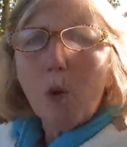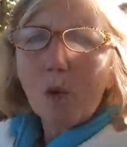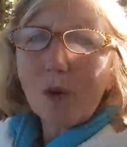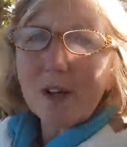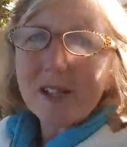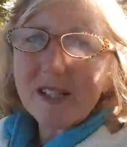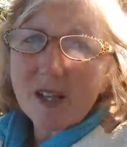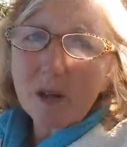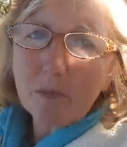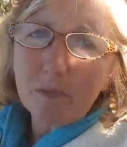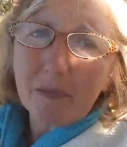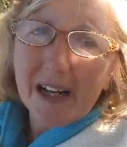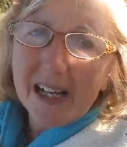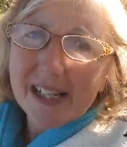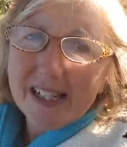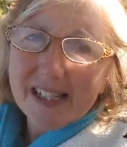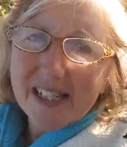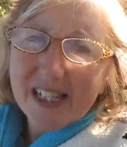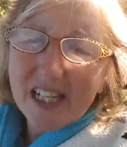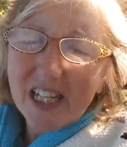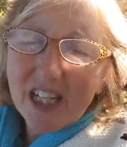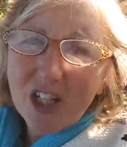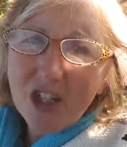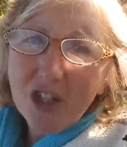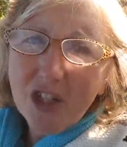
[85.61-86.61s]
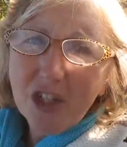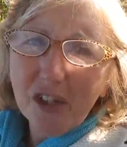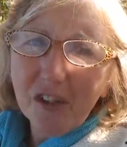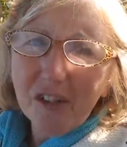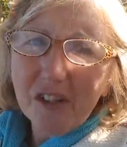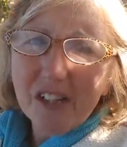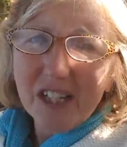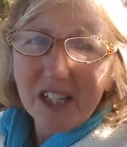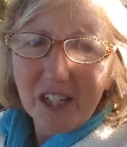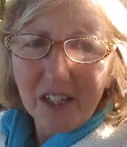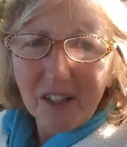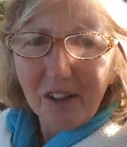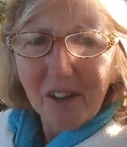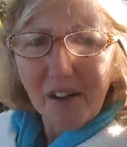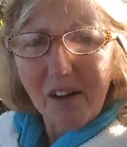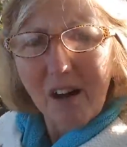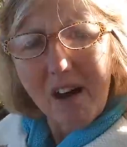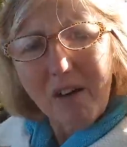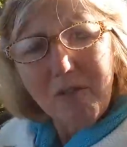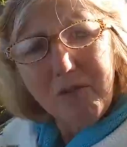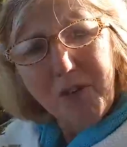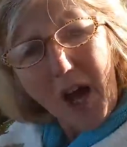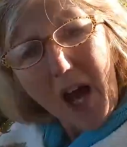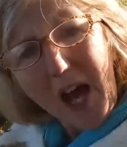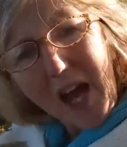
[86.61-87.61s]
was in my senior year
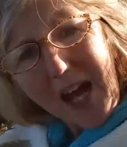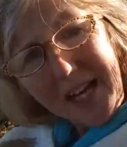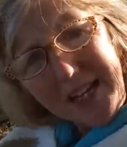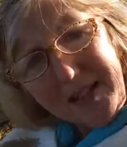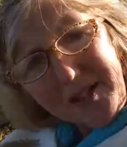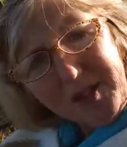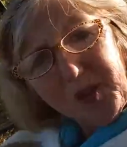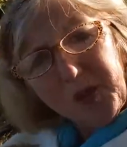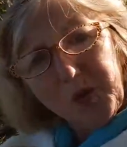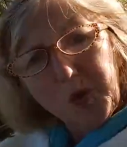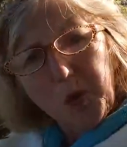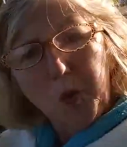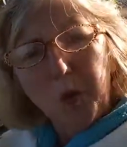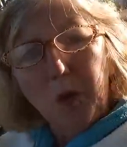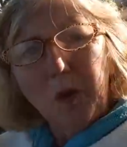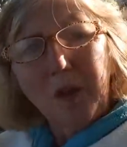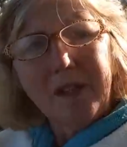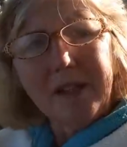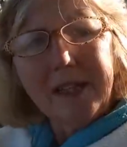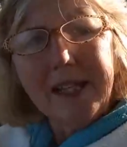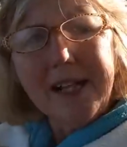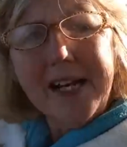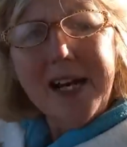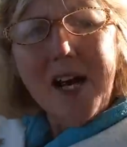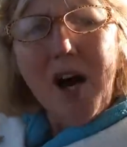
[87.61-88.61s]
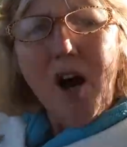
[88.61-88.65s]
of high school.